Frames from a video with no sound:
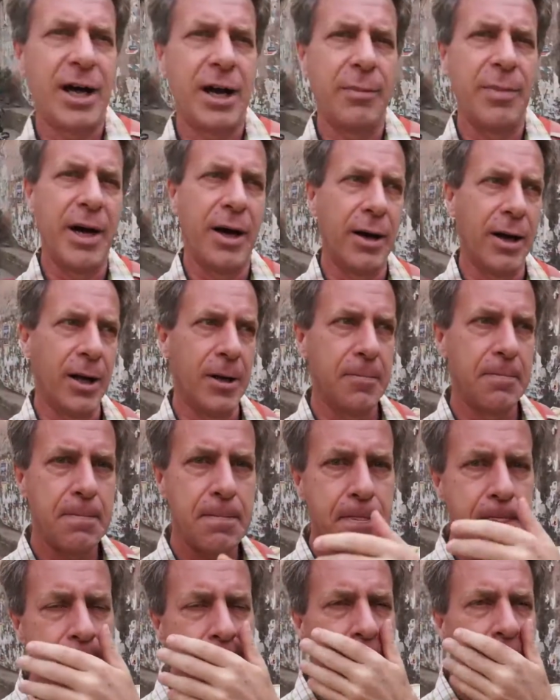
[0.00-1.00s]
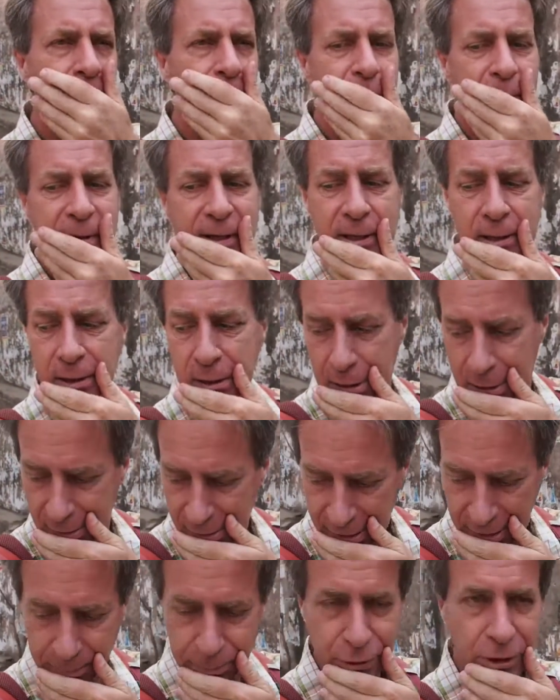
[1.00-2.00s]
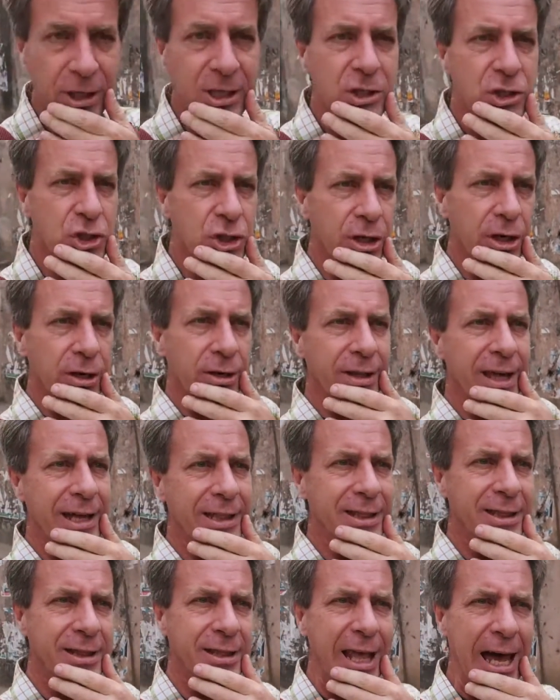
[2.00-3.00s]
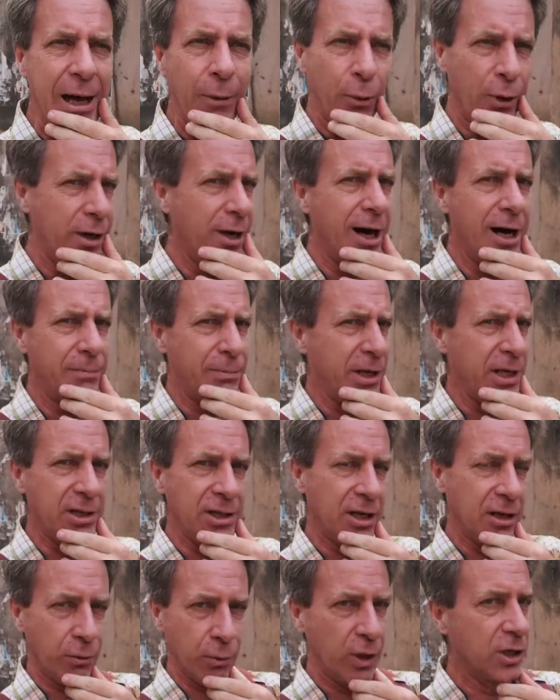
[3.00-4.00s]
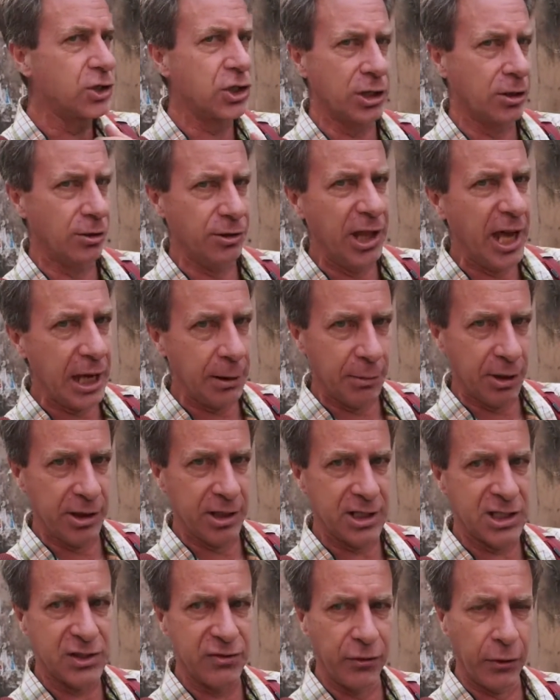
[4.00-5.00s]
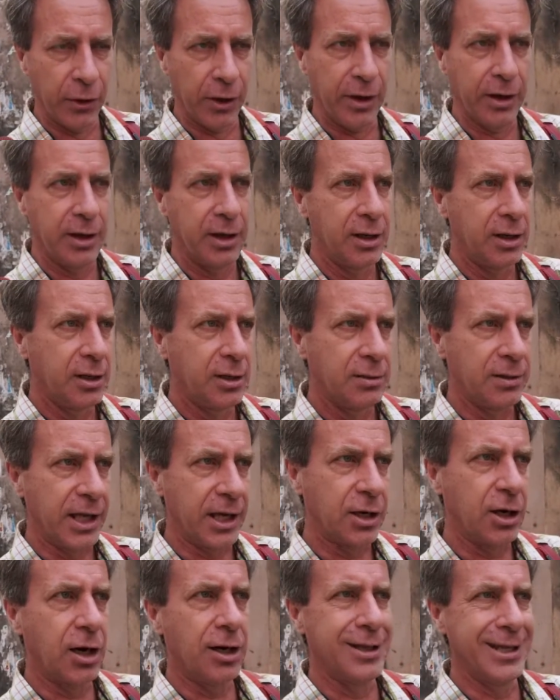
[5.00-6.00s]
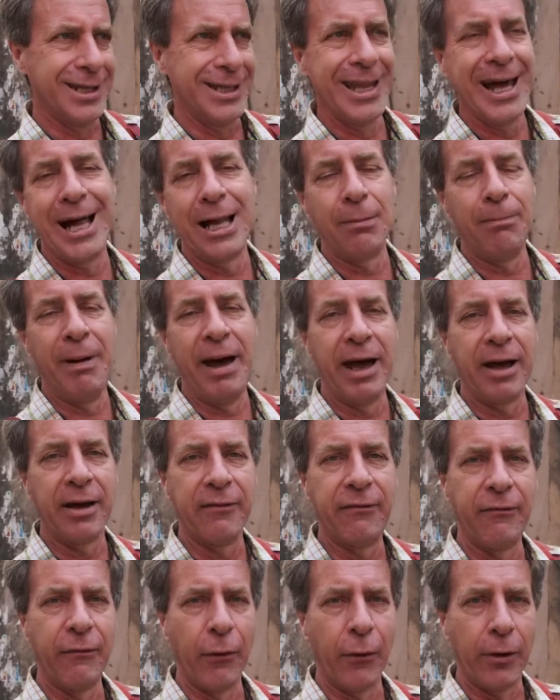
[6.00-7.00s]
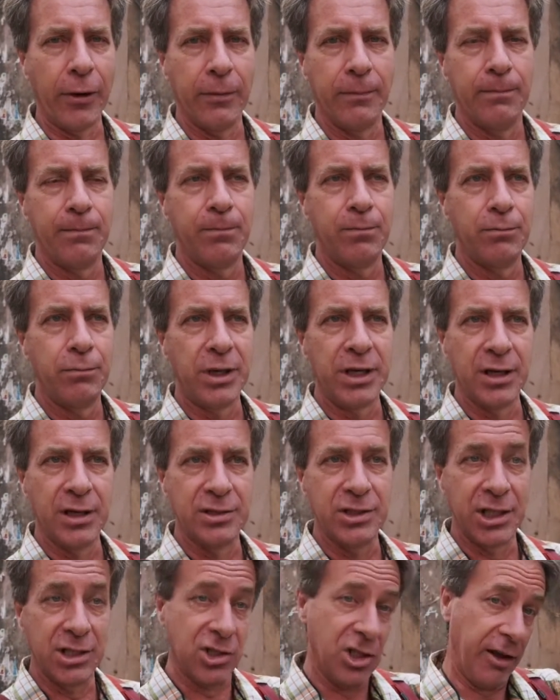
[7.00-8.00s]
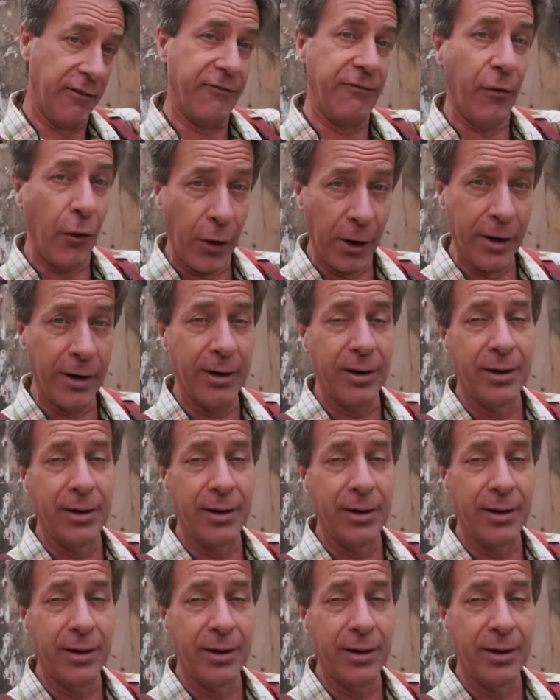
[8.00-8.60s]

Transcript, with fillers: about it, I'm pretty sure that that would not be the original name of this fort. They call it Laubag Fort because it's a fort,